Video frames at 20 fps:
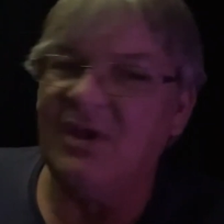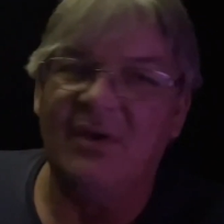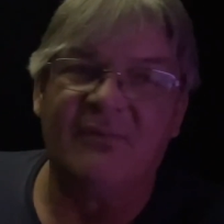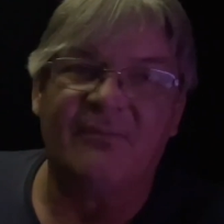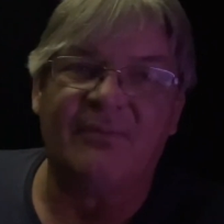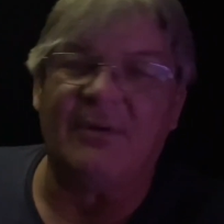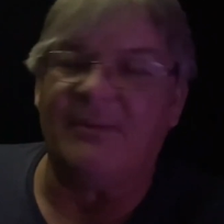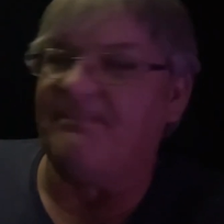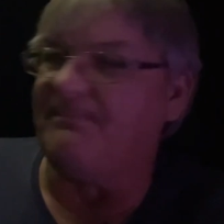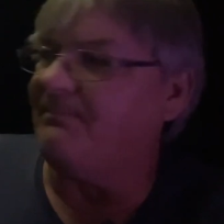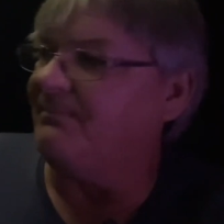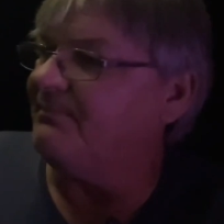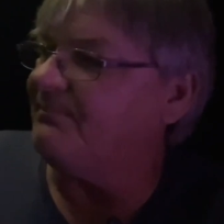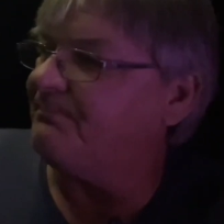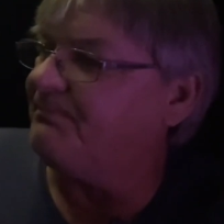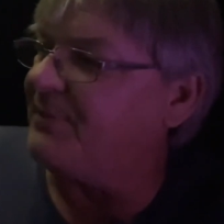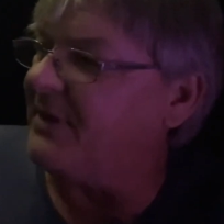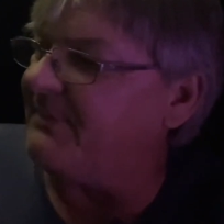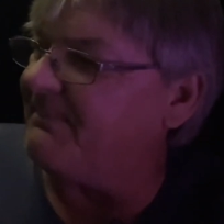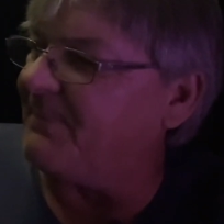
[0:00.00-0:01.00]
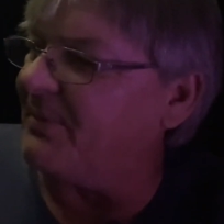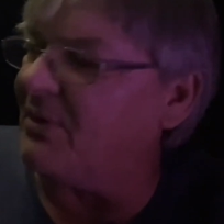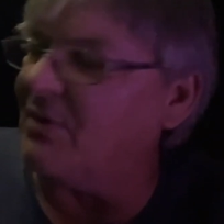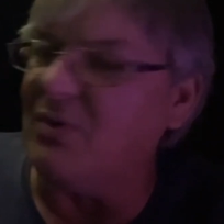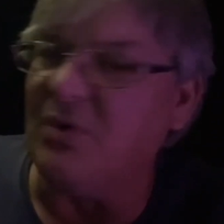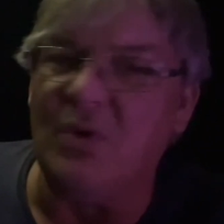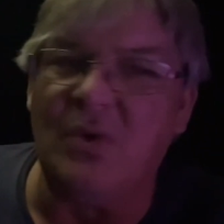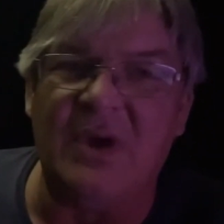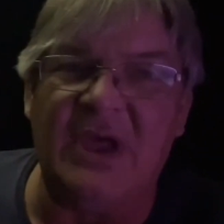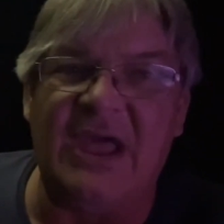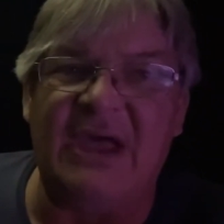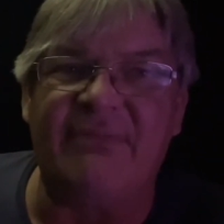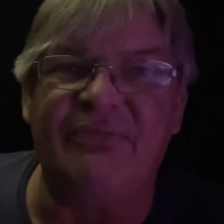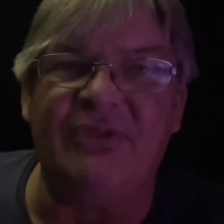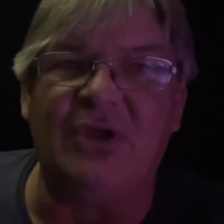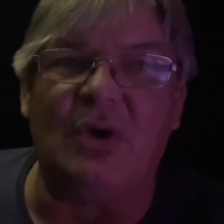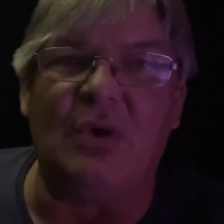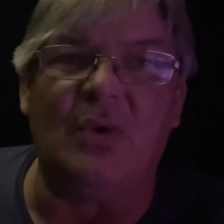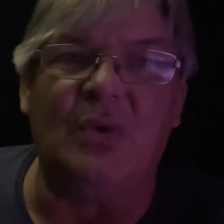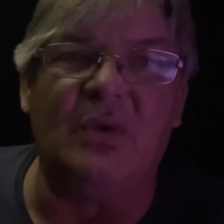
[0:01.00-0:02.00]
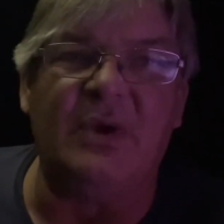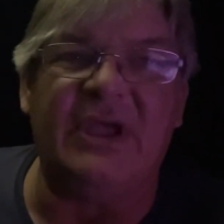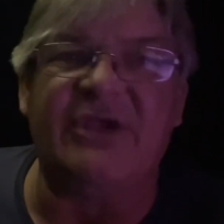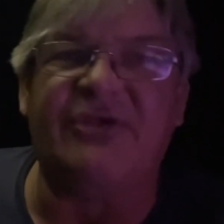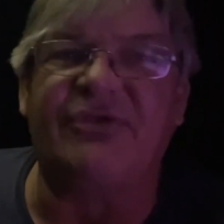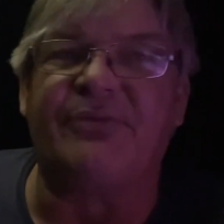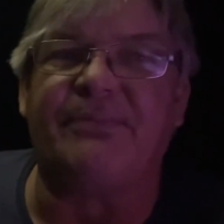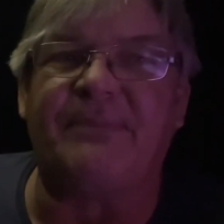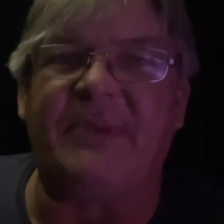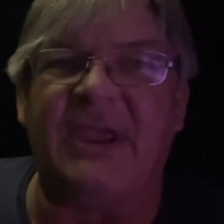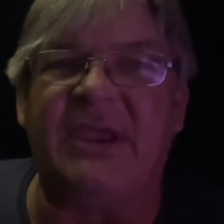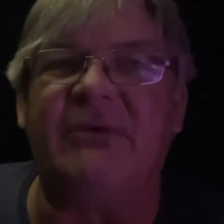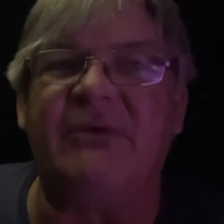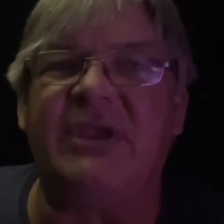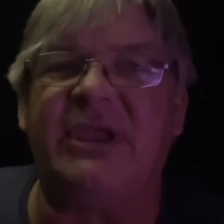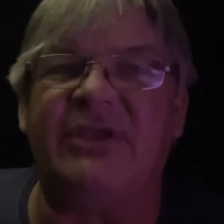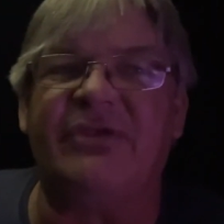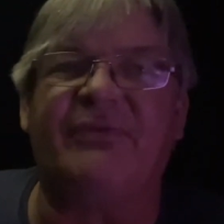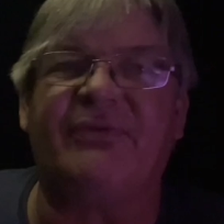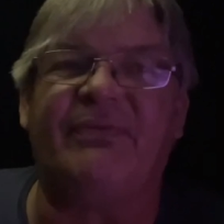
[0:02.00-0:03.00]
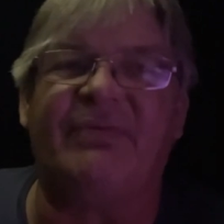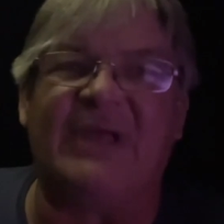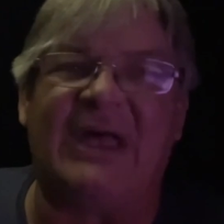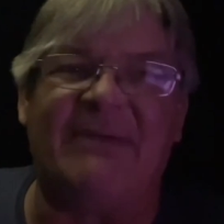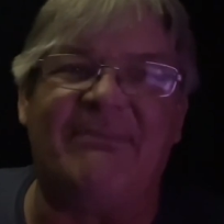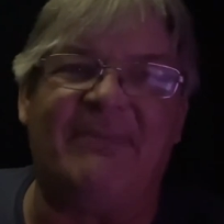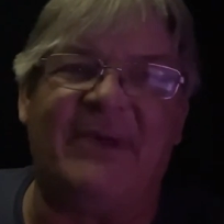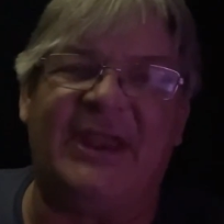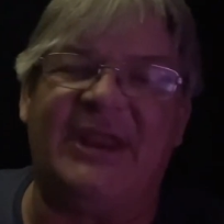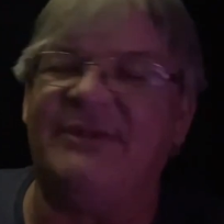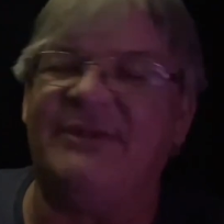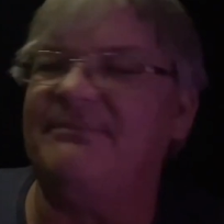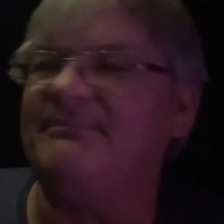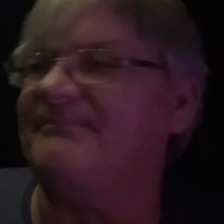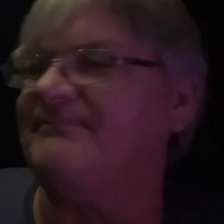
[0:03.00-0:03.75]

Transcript: For people who have no experience flatbedding,